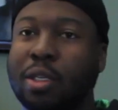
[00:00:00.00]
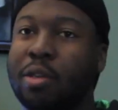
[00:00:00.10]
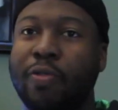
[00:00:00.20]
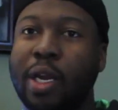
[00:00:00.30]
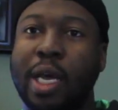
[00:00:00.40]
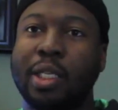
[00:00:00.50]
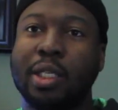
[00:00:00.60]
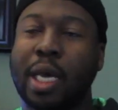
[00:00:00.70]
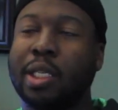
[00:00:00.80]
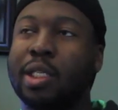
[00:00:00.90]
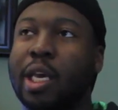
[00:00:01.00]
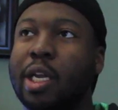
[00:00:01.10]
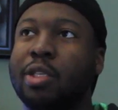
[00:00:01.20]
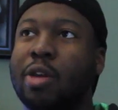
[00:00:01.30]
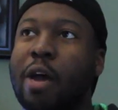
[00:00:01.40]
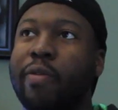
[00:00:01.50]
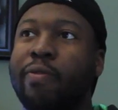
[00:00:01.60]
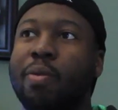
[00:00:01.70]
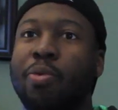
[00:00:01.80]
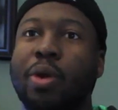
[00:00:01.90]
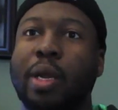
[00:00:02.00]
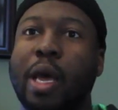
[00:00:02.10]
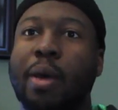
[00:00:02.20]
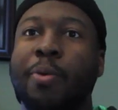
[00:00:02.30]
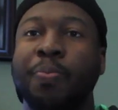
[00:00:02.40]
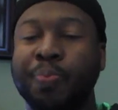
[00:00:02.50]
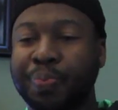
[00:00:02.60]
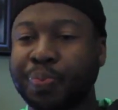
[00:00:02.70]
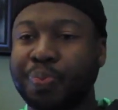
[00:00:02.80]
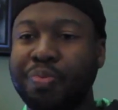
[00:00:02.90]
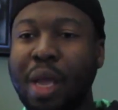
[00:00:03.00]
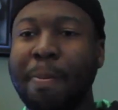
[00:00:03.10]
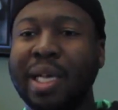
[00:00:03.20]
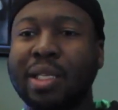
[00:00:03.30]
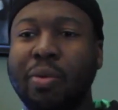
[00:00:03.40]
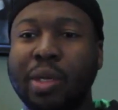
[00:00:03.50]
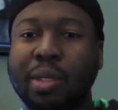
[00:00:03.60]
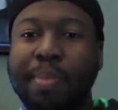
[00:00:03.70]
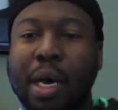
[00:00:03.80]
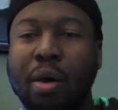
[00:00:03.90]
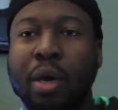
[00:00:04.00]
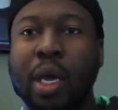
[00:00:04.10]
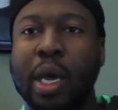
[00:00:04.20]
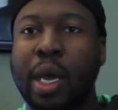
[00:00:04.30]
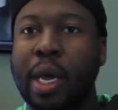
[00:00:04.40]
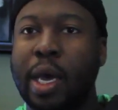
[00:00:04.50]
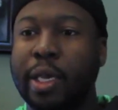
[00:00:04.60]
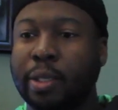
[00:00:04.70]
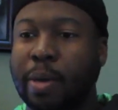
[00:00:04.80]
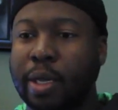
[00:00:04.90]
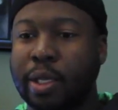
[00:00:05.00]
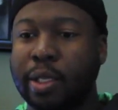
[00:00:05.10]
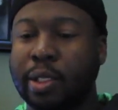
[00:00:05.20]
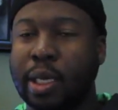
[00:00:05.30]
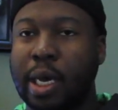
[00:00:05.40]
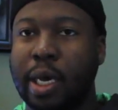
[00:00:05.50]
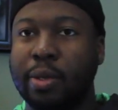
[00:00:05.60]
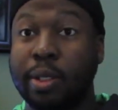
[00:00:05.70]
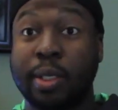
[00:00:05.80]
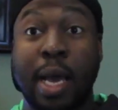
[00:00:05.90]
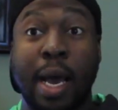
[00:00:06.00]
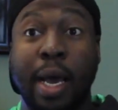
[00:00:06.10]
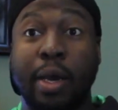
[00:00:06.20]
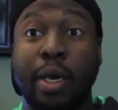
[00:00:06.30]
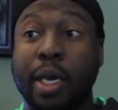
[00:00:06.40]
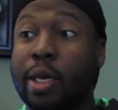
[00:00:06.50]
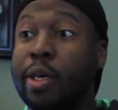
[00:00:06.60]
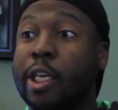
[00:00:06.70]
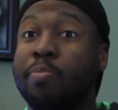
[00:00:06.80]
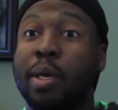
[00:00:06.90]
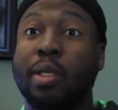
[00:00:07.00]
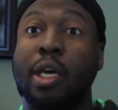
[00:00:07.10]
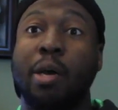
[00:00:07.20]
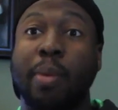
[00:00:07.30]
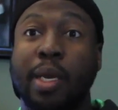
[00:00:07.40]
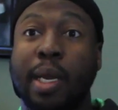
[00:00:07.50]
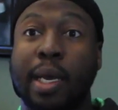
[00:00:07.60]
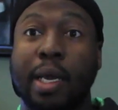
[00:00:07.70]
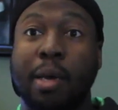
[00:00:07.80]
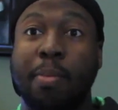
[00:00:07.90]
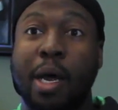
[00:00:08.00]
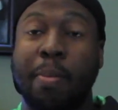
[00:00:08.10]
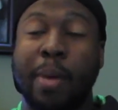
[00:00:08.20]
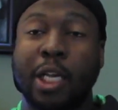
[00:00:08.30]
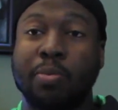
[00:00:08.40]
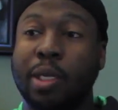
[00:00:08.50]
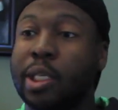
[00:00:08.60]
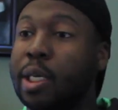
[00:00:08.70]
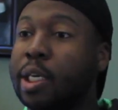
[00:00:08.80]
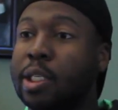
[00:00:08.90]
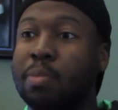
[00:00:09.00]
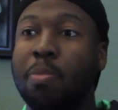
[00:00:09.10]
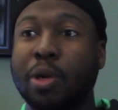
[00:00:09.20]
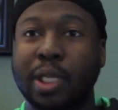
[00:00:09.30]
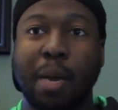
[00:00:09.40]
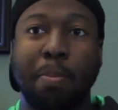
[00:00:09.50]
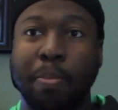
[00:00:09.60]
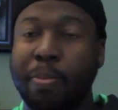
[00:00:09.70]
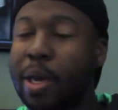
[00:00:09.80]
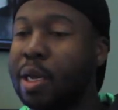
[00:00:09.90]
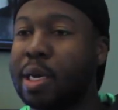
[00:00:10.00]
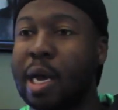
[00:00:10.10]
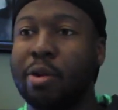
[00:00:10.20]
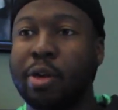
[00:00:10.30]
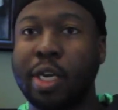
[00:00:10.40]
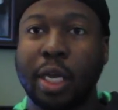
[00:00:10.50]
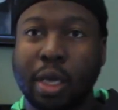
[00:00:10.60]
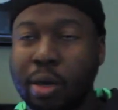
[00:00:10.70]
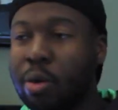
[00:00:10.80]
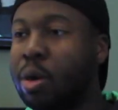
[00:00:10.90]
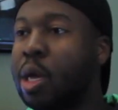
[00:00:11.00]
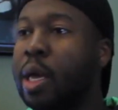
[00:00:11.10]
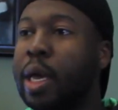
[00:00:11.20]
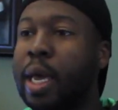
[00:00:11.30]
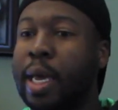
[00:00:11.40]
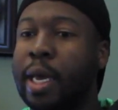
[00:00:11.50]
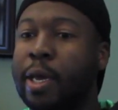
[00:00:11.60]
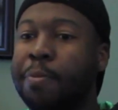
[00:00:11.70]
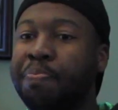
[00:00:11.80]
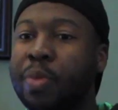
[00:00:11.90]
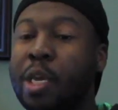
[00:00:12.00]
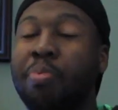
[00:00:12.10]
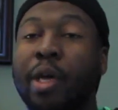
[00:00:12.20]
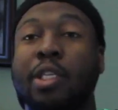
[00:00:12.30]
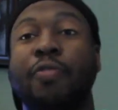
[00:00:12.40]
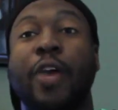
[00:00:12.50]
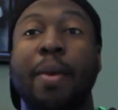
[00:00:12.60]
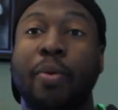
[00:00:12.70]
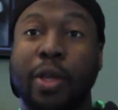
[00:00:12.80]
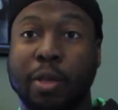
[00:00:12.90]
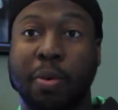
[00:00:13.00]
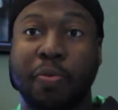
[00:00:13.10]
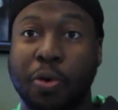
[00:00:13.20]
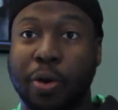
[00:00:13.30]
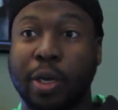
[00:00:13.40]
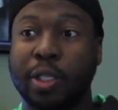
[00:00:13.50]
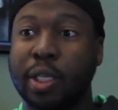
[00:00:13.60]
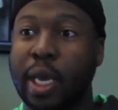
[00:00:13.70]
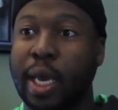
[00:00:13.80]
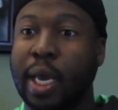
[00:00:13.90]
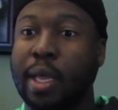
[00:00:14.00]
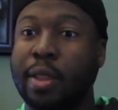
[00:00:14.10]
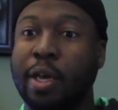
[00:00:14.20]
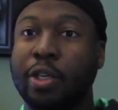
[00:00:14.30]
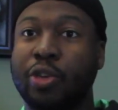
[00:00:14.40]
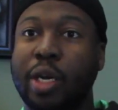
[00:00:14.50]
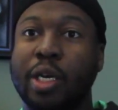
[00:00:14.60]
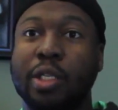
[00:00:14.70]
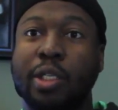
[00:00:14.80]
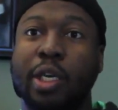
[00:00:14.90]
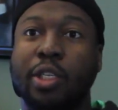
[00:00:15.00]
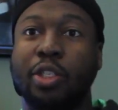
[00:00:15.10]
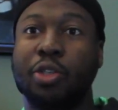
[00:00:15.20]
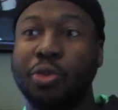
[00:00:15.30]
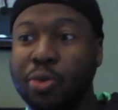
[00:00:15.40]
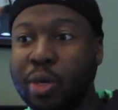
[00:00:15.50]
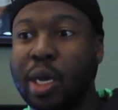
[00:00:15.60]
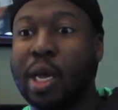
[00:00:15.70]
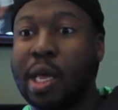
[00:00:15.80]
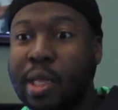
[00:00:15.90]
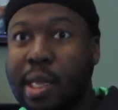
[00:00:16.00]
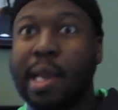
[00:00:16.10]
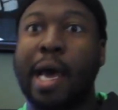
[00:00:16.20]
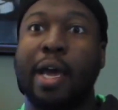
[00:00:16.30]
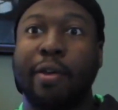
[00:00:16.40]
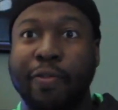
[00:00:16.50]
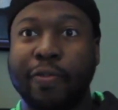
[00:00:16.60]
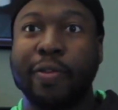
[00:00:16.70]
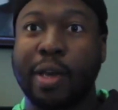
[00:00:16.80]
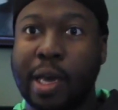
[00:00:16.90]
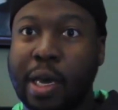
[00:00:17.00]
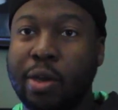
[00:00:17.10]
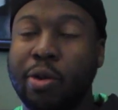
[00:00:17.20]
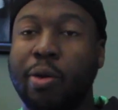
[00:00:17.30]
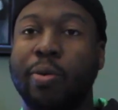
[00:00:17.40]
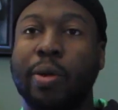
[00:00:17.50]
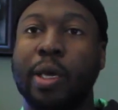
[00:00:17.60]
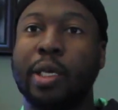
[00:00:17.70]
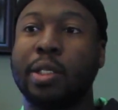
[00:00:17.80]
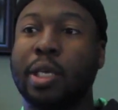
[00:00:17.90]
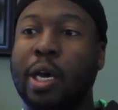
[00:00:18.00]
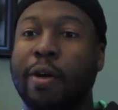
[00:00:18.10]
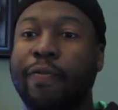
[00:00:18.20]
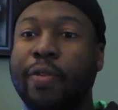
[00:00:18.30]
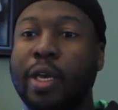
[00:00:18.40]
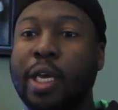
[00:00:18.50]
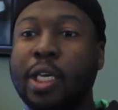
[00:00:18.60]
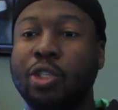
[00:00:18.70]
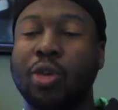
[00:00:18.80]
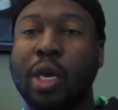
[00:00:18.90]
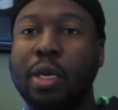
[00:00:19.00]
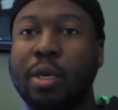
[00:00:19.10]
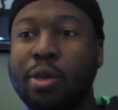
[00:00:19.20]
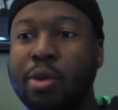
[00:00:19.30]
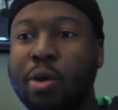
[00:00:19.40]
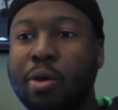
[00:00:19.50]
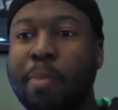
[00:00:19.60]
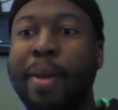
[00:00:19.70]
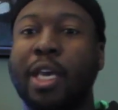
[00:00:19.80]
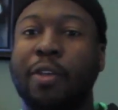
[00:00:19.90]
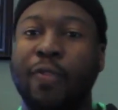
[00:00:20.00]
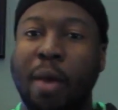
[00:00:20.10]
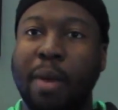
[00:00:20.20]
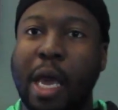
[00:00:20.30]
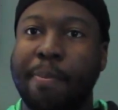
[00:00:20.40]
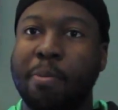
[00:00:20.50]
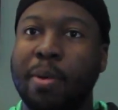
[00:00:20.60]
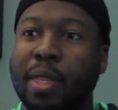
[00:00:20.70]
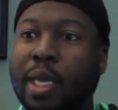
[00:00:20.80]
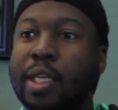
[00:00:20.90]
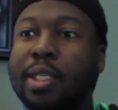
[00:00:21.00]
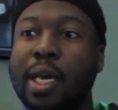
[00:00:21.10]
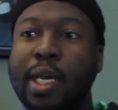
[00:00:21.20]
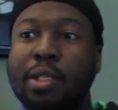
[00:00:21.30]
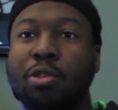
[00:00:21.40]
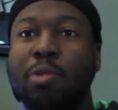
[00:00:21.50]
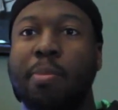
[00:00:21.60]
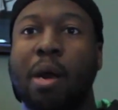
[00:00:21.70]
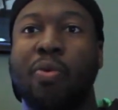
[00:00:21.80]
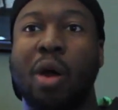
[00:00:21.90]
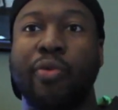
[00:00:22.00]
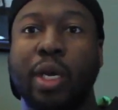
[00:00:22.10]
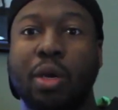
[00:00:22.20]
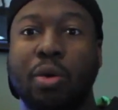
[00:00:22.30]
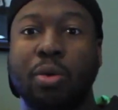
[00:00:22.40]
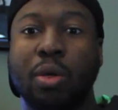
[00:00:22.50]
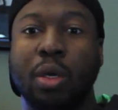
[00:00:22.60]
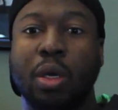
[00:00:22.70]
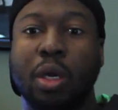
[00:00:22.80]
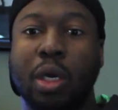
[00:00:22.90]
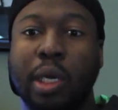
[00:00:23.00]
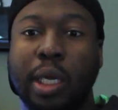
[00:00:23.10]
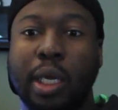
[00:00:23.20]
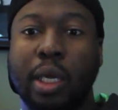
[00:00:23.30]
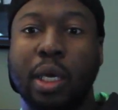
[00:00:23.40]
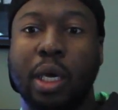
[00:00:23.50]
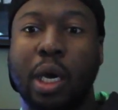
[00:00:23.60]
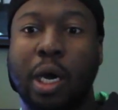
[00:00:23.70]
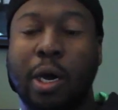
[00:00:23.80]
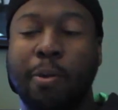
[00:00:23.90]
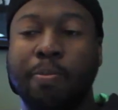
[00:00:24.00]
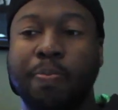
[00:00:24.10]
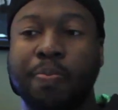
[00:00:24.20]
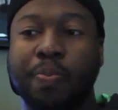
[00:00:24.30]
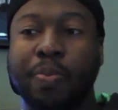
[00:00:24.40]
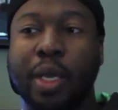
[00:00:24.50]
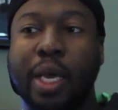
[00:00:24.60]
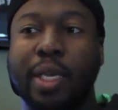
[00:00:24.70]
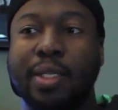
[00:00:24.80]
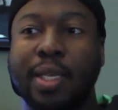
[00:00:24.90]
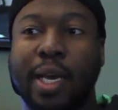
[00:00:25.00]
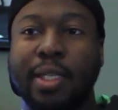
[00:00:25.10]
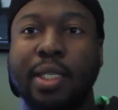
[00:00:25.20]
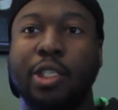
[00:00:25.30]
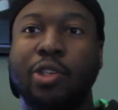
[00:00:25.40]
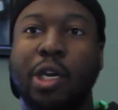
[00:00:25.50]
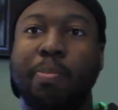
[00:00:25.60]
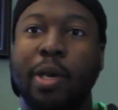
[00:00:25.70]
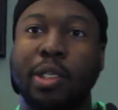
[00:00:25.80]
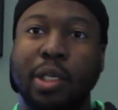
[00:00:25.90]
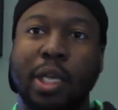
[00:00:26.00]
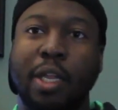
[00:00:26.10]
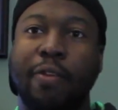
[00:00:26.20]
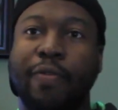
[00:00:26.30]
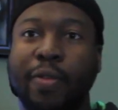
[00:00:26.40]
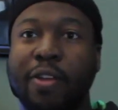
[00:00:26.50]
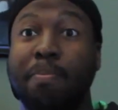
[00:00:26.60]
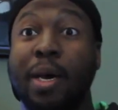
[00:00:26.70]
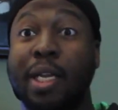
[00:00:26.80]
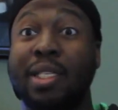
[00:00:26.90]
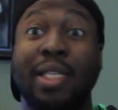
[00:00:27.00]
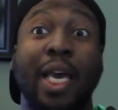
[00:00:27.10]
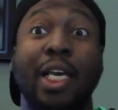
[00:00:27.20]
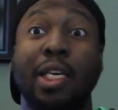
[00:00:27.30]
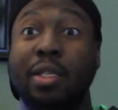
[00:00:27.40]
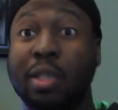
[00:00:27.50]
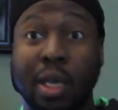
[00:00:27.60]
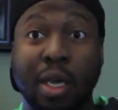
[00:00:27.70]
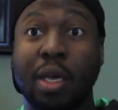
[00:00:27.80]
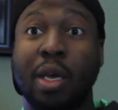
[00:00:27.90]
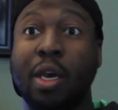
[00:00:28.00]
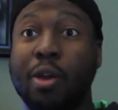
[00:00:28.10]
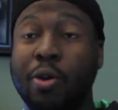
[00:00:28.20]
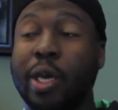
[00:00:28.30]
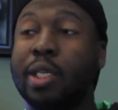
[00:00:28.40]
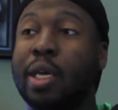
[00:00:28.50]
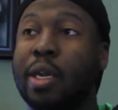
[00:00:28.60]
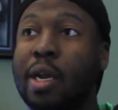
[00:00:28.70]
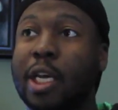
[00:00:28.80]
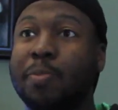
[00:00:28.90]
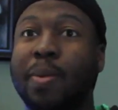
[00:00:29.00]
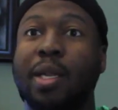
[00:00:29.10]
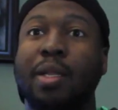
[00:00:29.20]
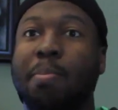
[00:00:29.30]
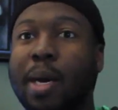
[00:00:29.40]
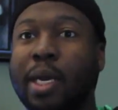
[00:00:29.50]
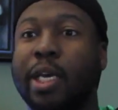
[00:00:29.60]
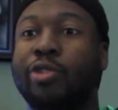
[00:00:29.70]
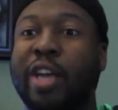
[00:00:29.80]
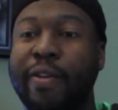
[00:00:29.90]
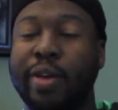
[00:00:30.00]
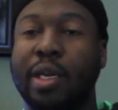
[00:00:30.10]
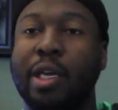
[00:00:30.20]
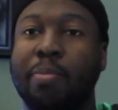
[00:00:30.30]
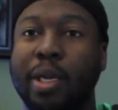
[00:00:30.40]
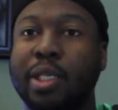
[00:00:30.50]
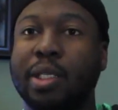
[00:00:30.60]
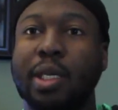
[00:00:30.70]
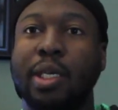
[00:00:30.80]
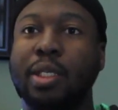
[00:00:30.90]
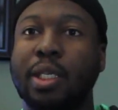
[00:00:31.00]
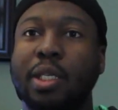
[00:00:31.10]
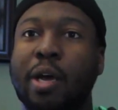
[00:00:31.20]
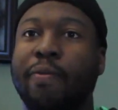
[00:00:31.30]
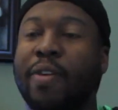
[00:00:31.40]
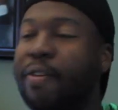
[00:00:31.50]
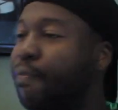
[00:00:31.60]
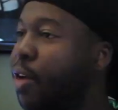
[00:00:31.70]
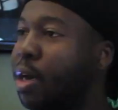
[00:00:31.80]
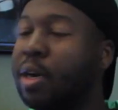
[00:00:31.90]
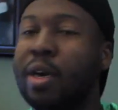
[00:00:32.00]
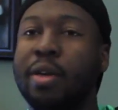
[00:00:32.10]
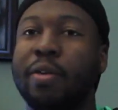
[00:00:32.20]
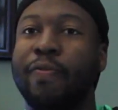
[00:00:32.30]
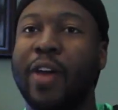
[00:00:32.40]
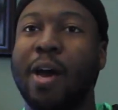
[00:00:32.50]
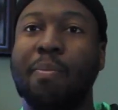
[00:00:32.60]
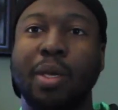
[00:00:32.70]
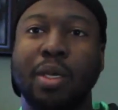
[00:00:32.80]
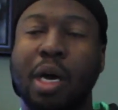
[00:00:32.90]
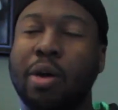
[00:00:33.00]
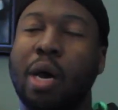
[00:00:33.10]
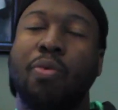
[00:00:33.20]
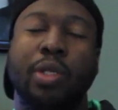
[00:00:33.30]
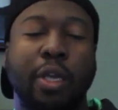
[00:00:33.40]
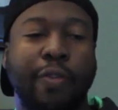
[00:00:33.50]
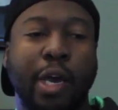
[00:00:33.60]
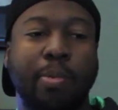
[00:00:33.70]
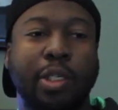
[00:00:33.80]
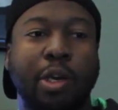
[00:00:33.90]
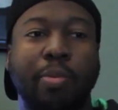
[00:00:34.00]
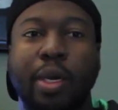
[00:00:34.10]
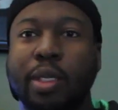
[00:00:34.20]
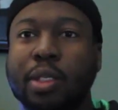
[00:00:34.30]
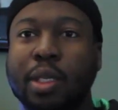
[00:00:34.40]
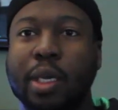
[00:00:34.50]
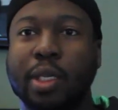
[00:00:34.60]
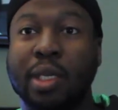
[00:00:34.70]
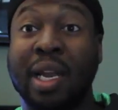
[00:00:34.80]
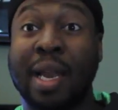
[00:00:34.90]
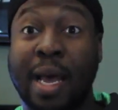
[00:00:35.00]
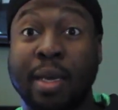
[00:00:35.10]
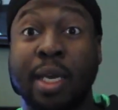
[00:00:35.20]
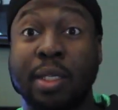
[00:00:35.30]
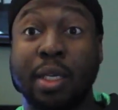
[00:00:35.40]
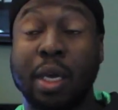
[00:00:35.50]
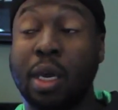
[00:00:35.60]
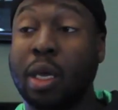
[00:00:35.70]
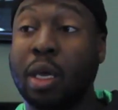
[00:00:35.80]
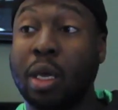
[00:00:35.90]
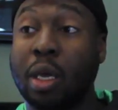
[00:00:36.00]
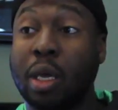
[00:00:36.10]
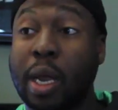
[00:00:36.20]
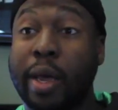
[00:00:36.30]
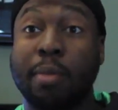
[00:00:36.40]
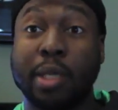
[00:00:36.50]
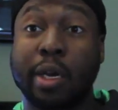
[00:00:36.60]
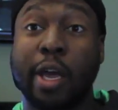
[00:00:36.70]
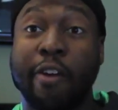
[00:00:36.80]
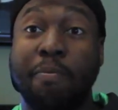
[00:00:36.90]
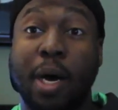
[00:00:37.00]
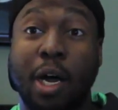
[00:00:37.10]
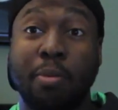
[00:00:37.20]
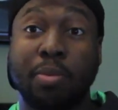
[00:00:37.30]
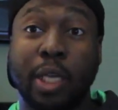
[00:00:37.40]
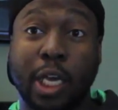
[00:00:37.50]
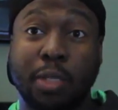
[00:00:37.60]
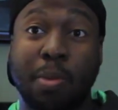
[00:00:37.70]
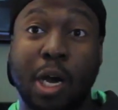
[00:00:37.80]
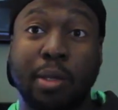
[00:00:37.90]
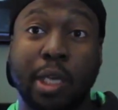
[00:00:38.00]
funny. I just can't describe it even more than that. Basically, it's about this guy, again, he gets picked up in Atlanta by a basketball team, gets this multi-million-dollar deal, and he brings his family with him, of course, and they're trying to adjust to the life. And he's trying to make his family happy, but then his cousin, who's played by Rodrigo Lee, his cousin is trying to make sure that the money stays, and they're not spending the money extravagantly. But it's just a good family. Okay, I won't say family show because there's a lot of cussing in it. Like, I'm talking F-bombs, S-bombs,